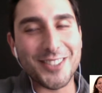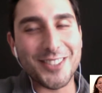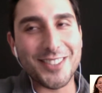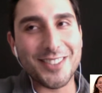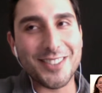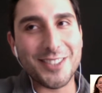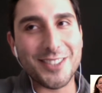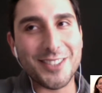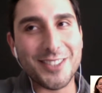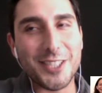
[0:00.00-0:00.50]

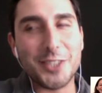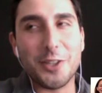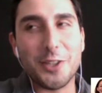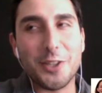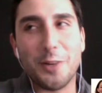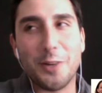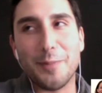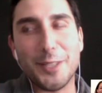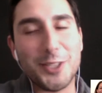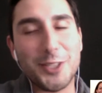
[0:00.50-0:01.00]
and she
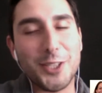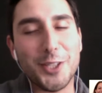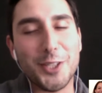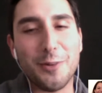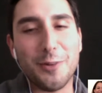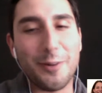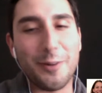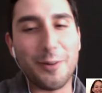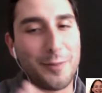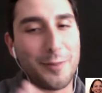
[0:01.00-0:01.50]
told me she
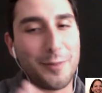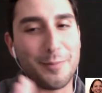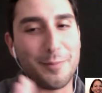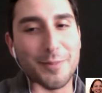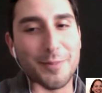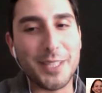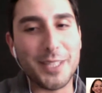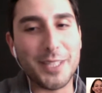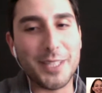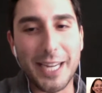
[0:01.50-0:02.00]
knew it
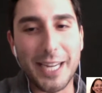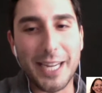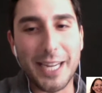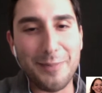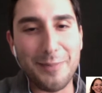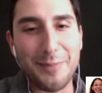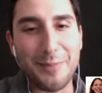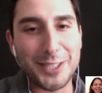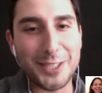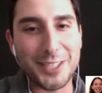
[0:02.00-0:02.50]
from the second
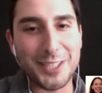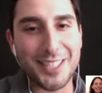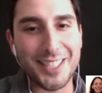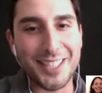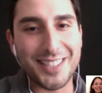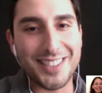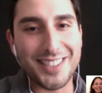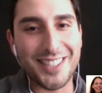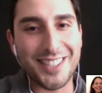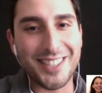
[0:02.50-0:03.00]
I
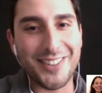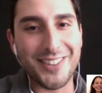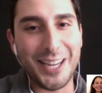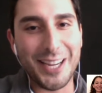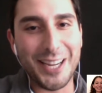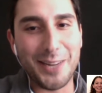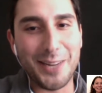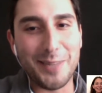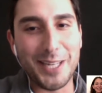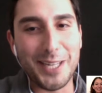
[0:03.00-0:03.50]
mentioned that
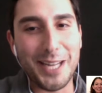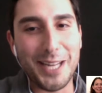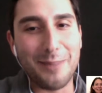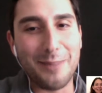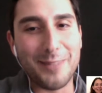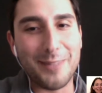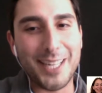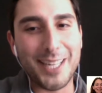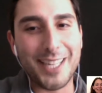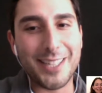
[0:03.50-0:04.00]
I had been
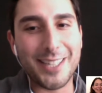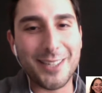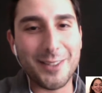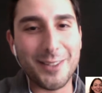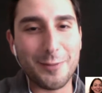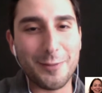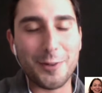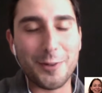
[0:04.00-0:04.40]
nominated.